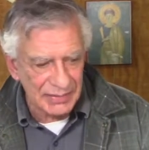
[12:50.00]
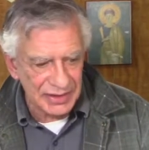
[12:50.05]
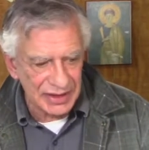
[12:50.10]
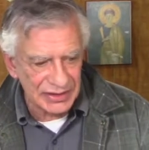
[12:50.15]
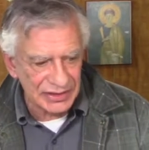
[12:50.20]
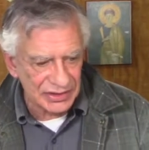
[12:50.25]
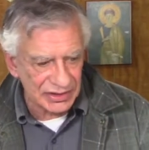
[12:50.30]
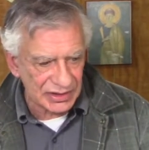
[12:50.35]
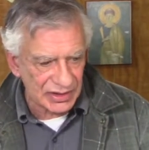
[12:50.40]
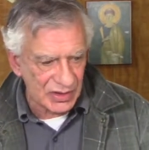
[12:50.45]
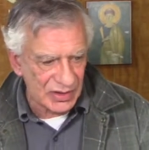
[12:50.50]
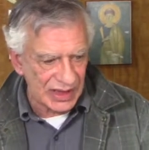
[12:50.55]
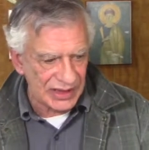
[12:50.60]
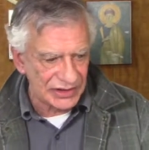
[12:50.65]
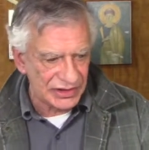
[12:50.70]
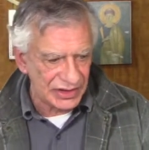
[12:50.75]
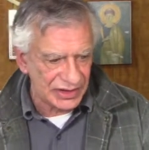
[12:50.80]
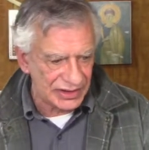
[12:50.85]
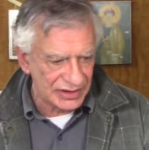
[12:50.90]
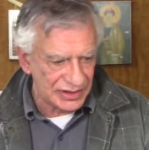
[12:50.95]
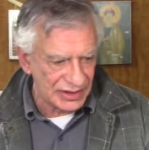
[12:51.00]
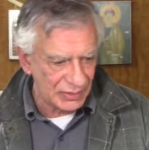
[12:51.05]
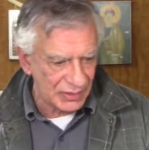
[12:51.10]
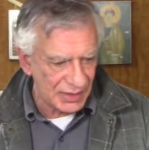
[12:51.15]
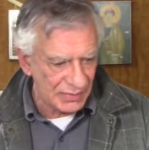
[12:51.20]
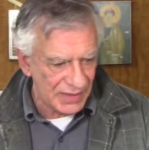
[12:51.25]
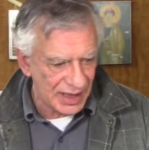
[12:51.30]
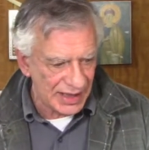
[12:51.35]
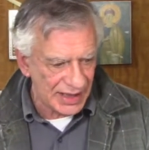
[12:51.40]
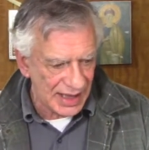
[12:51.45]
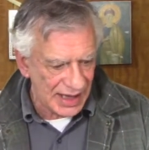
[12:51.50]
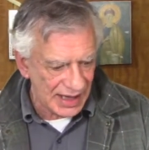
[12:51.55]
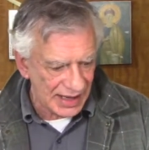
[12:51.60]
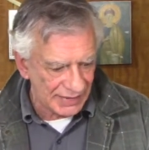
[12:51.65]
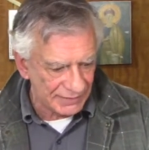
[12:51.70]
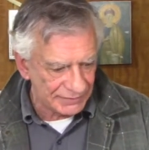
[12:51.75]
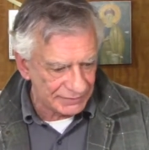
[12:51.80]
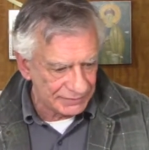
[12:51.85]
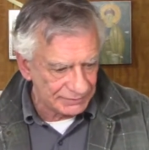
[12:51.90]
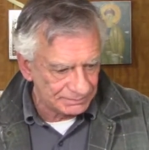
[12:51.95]
comments or questions that we might
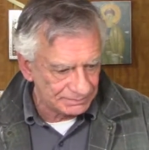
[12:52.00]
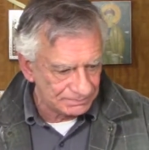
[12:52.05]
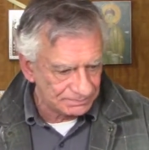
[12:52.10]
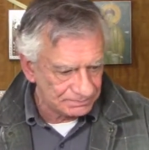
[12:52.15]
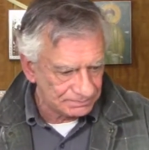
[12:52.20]
have.